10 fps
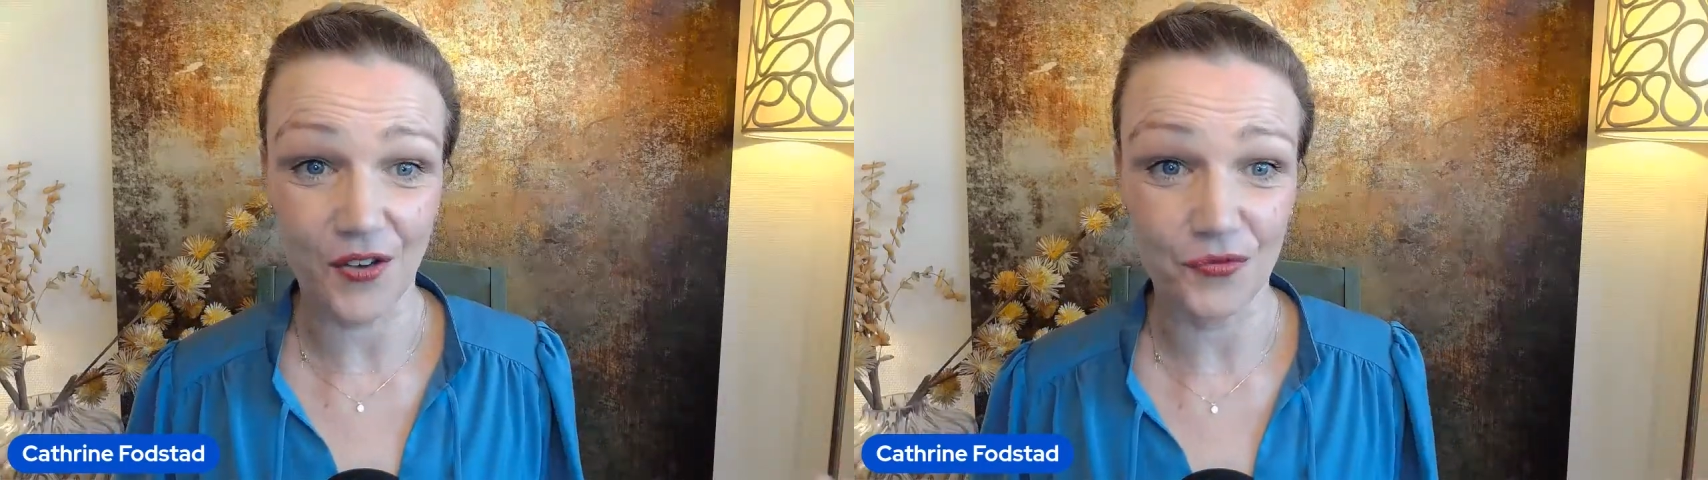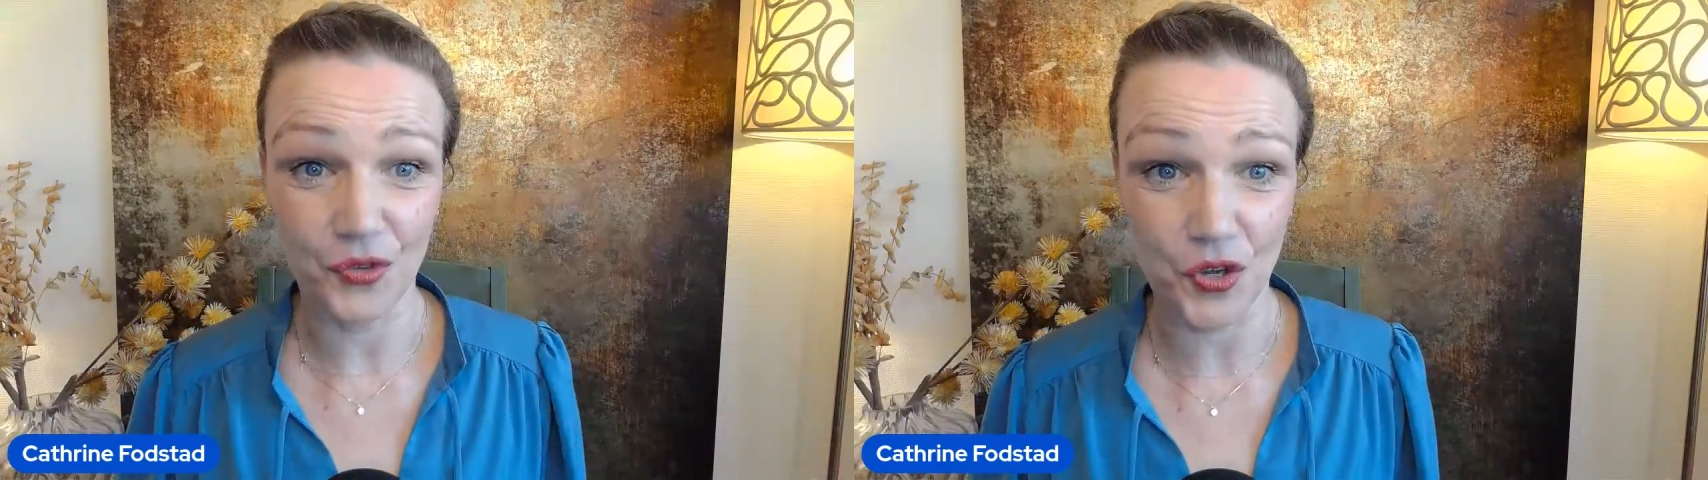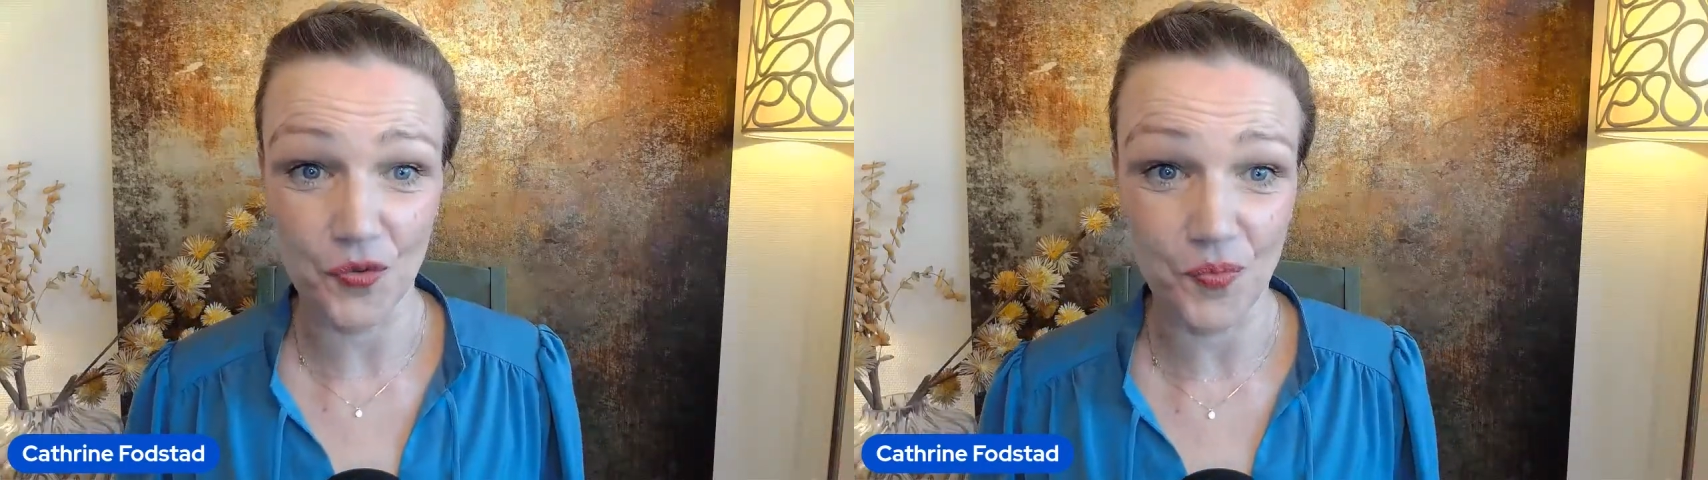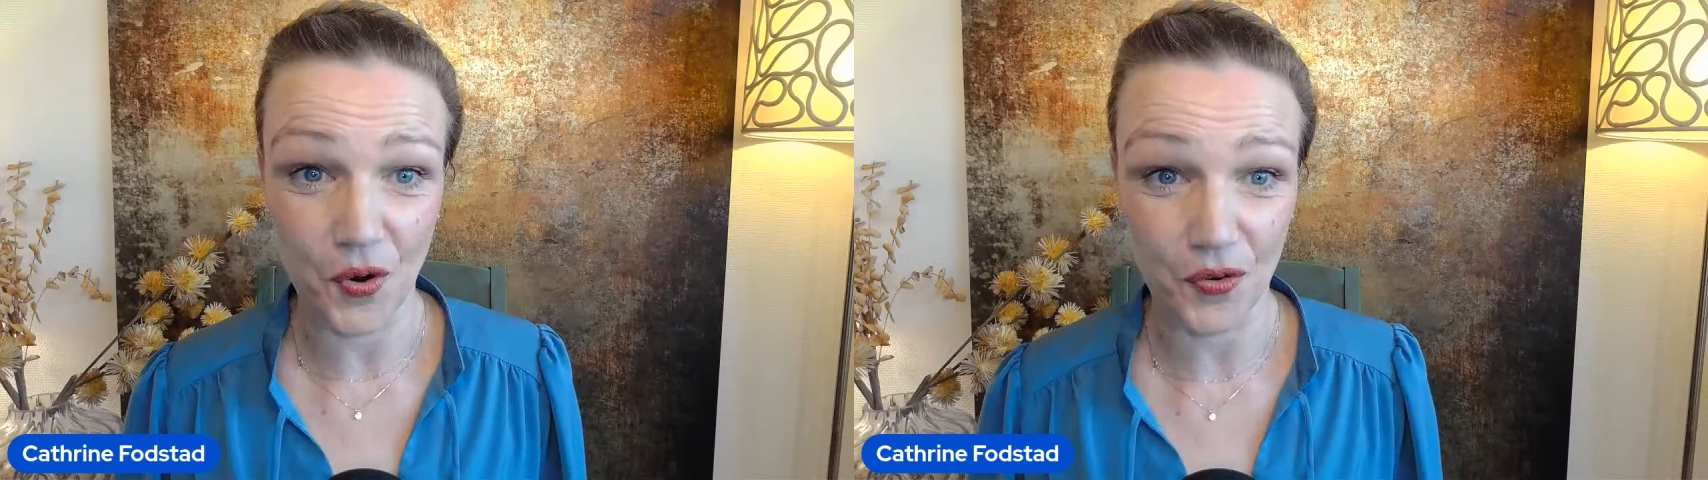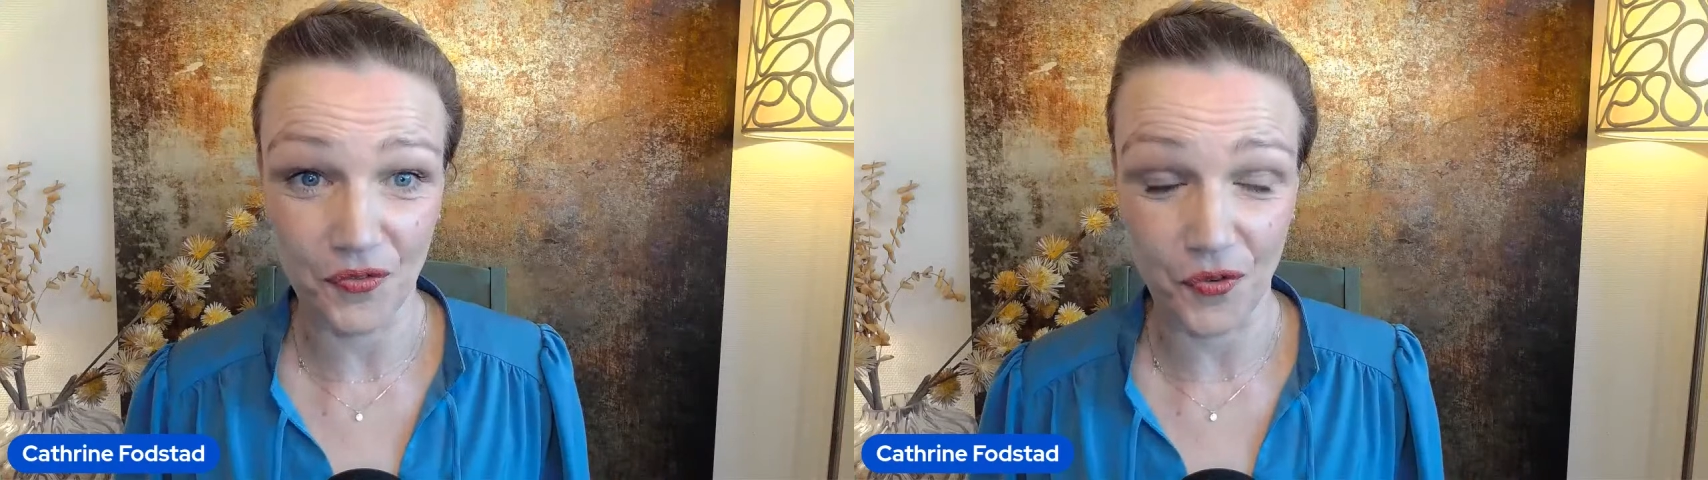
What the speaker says: of newborn